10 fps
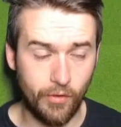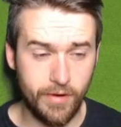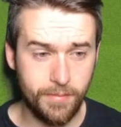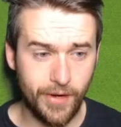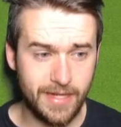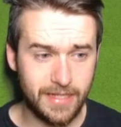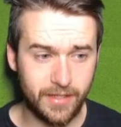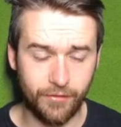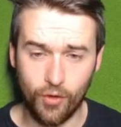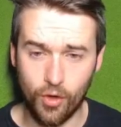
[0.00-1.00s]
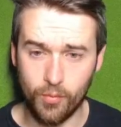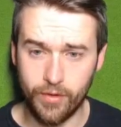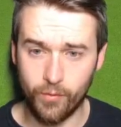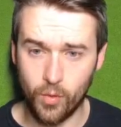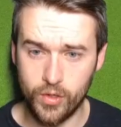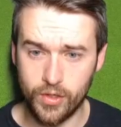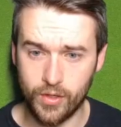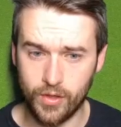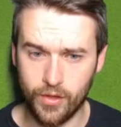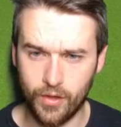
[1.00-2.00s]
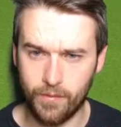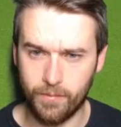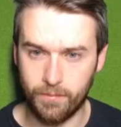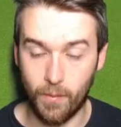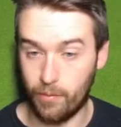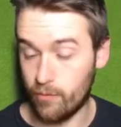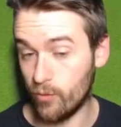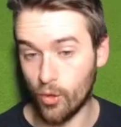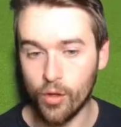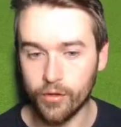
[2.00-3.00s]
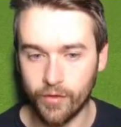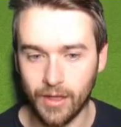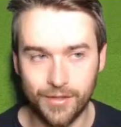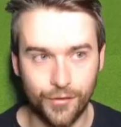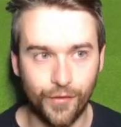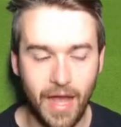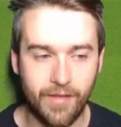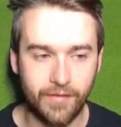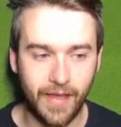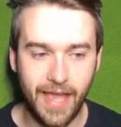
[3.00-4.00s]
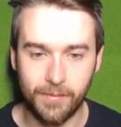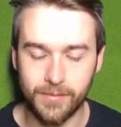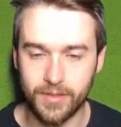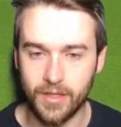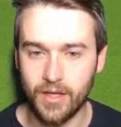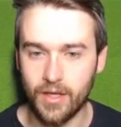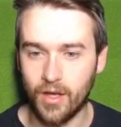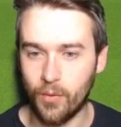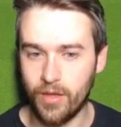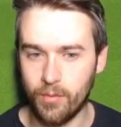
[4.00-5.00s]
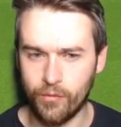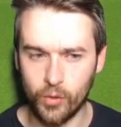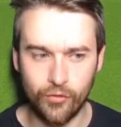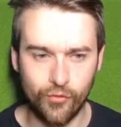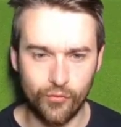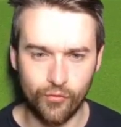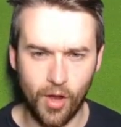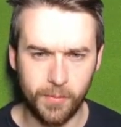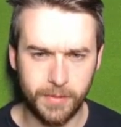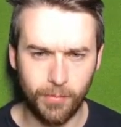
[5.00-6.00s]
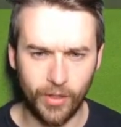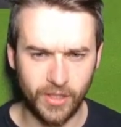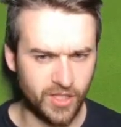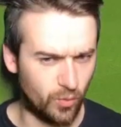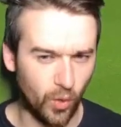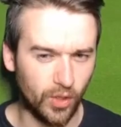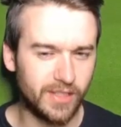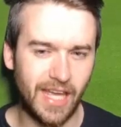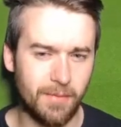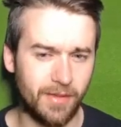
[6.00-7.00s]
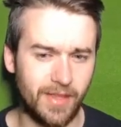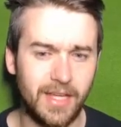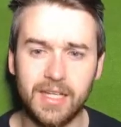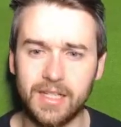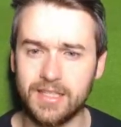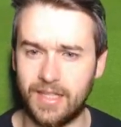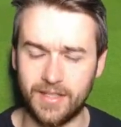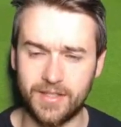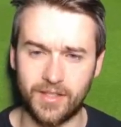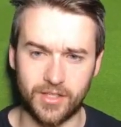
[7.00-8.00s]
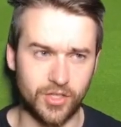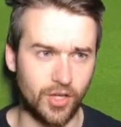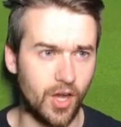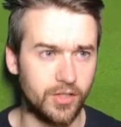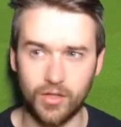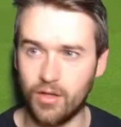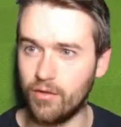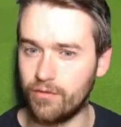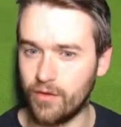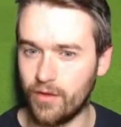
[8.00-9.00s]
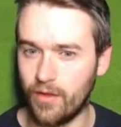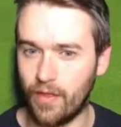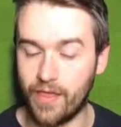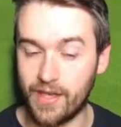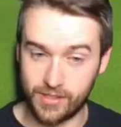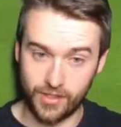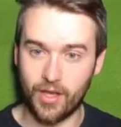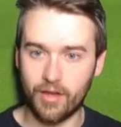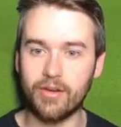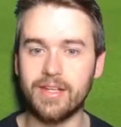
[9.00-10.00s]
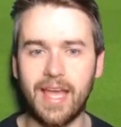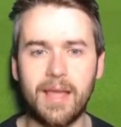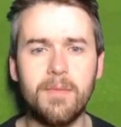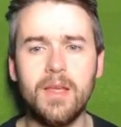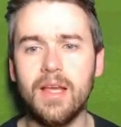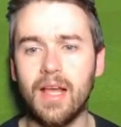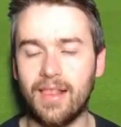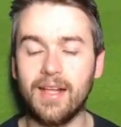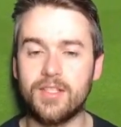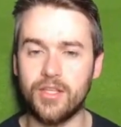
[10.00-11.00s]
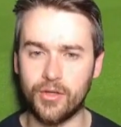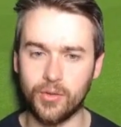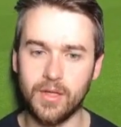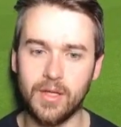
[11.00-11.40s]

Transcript: in pretty decent form. We've won all of our last 5 games. We've only dropped points in 1 game, I think, since the start of this year in game. Lazio